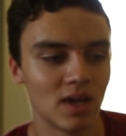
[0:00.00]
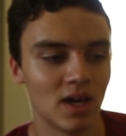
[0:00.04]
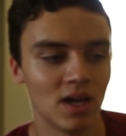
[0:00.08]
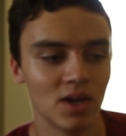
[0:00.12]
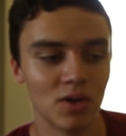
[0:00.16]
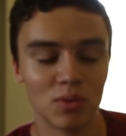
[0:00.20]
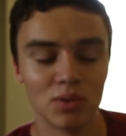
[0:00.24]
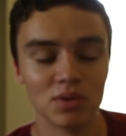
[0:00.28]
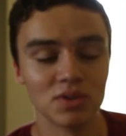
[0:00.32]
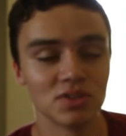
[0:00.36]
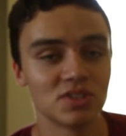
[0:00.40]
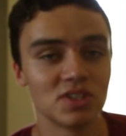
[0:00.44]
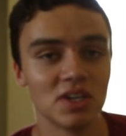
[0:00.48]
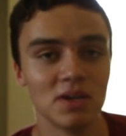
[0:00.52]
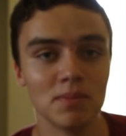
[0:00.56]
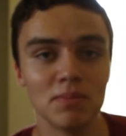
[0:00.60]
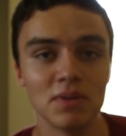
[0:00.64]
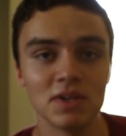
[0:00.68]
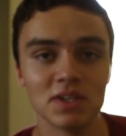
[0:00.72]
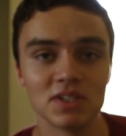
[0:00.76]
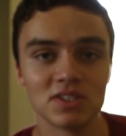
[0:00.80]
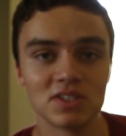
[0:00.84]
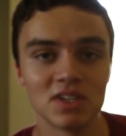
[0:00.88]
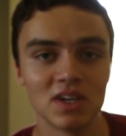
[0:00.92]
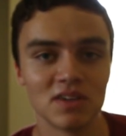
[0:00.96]
don't want to say
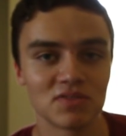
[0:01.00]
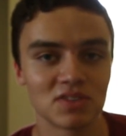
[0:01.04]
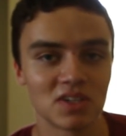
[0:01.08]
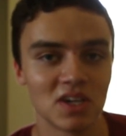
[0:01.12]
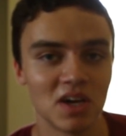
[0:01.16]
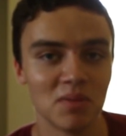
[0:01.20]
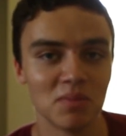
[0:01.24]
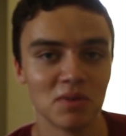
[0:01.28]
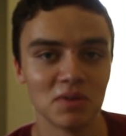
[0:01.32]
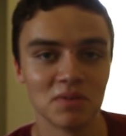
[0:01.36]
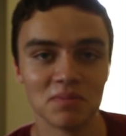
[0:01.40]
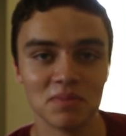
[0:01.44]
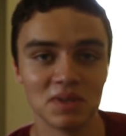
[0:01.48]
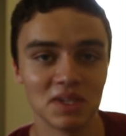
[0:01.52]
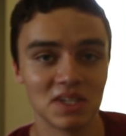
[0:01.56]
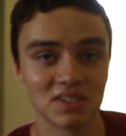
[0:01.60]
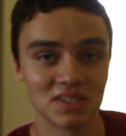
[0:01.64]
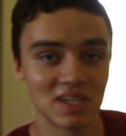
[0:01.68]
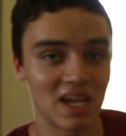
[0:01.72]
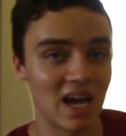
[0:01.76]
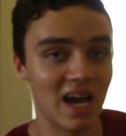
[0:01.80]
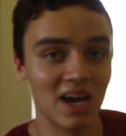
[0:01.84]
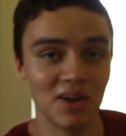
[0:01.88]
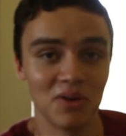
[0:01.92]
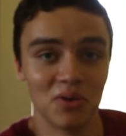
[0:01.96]
big stuff's coming
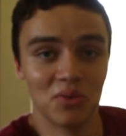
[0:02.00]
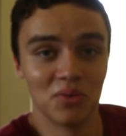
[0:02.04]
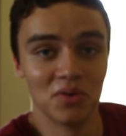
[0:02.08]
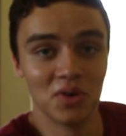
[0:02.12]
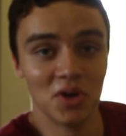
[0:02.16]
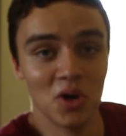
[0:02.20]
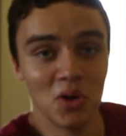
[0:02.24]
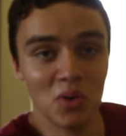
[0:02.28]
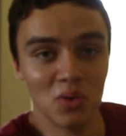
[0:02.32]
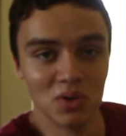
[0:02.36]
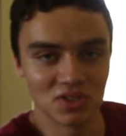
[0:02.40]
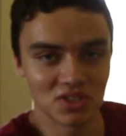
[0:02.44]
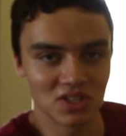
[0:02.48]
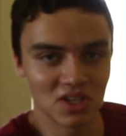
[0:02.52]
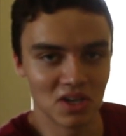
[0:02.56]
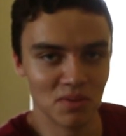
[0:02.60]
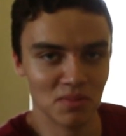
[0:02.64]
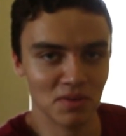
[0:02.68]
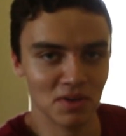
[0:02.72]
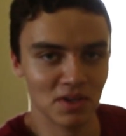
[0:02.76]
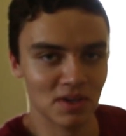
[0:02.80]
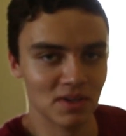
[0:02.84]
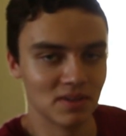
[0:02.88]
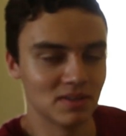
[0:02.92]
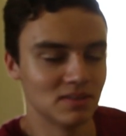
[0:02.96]
because I don't know what's
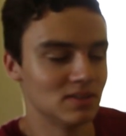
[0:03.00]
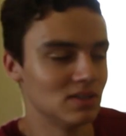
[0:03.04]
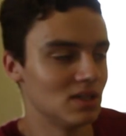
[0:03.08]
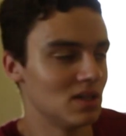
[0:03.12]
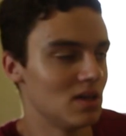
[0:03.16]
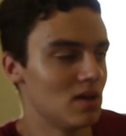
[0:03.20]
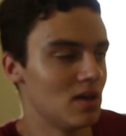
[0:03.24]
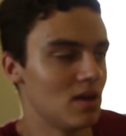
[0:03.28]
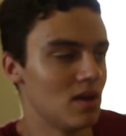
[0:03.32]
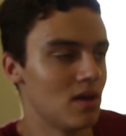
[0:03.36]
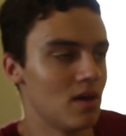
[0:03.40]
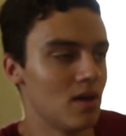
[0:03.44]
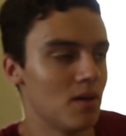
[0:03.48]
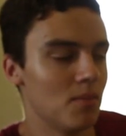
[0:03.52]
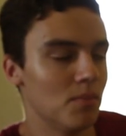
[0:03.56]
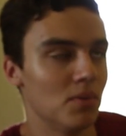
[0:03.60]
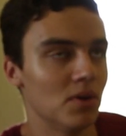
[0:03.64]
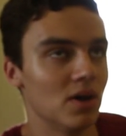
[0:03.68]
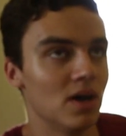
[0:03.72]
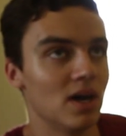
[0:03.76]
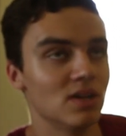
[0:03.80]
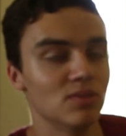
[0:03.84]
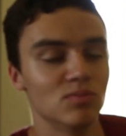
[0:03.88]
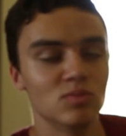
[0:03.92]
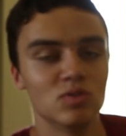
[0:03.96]
coming,
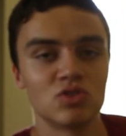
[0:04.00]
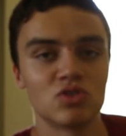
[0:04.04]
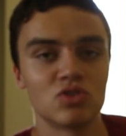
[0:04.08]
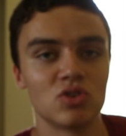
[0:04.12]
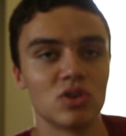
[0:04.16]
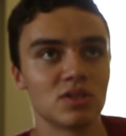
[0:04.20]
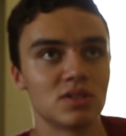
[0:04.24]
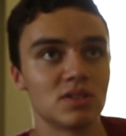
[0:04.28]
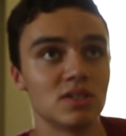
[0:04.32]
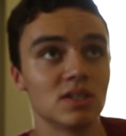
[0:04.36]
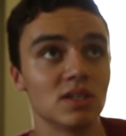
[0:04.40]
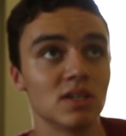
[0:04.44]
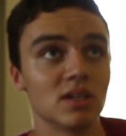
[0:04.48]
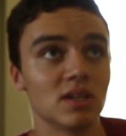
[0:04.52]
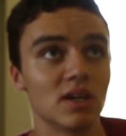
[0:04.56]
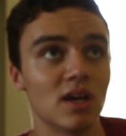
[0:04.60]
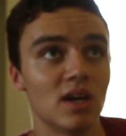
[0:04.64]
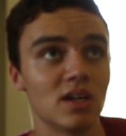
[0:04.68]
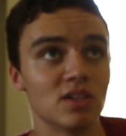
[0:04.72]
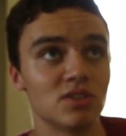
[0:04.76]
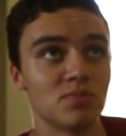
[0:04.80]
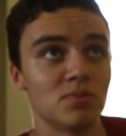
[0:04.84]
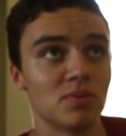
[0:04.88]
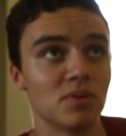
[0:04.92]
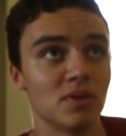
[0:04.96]
but I'm just trusting in
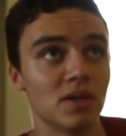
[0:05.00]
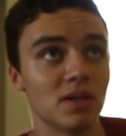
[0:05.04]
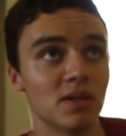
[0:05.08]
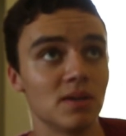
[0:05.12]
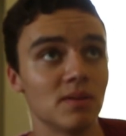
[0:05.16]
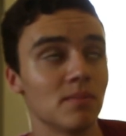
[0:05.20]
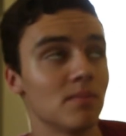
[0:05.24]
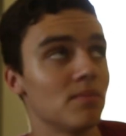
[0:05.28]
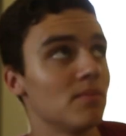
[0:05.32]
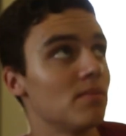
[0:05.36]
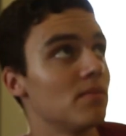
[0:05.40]
God's plan.